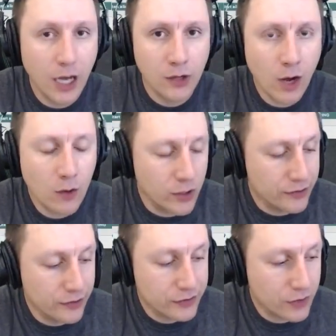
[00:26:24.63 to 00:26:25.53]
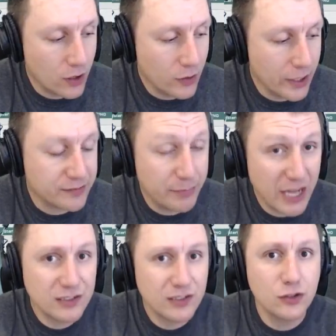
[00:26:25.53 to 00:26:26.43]
I know I would. So it's
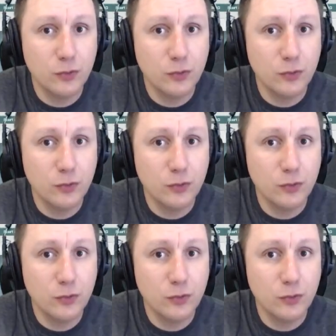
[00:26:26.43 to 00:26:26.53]
best